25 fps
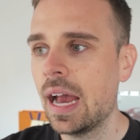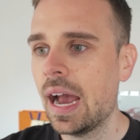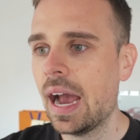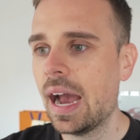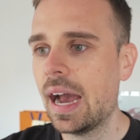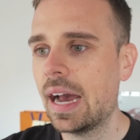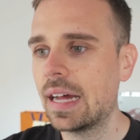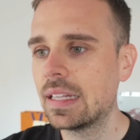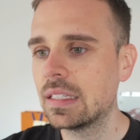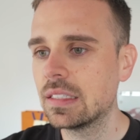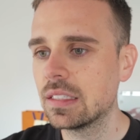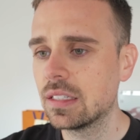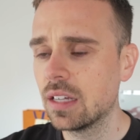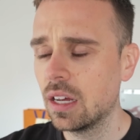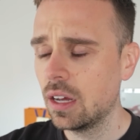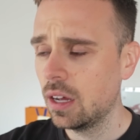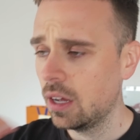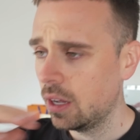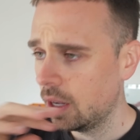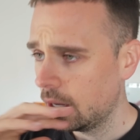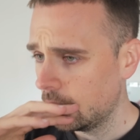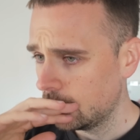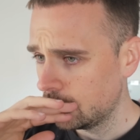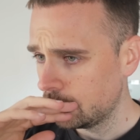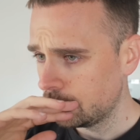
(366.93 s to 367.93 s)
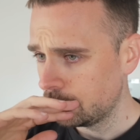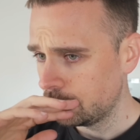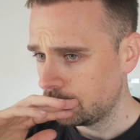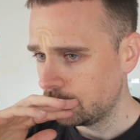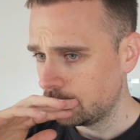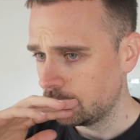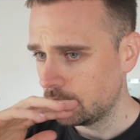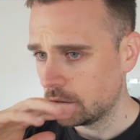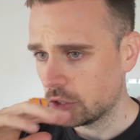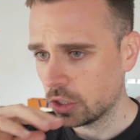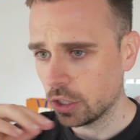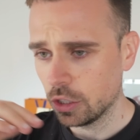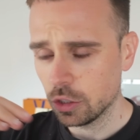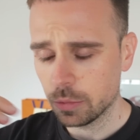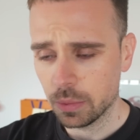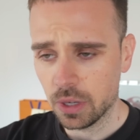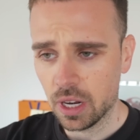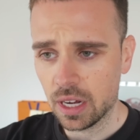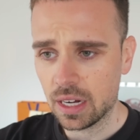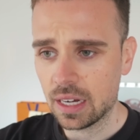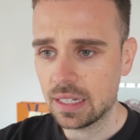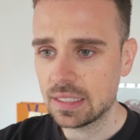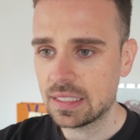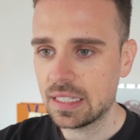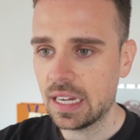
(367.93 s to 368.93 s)
And excuse me,
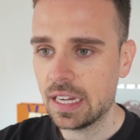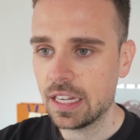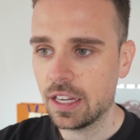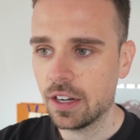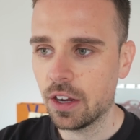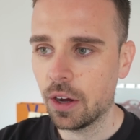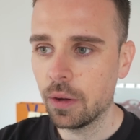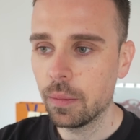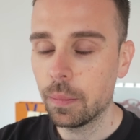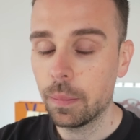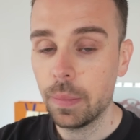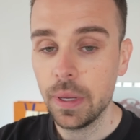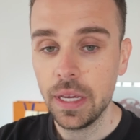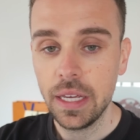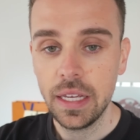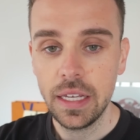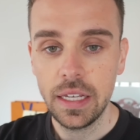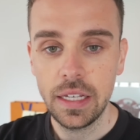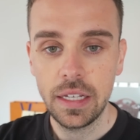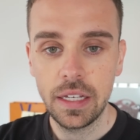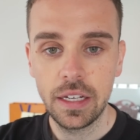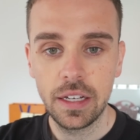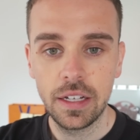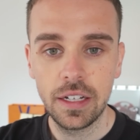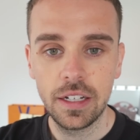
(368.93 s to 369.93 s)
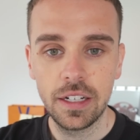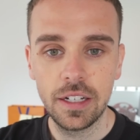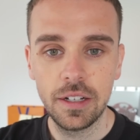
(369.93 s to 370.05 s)
like I say, you know, be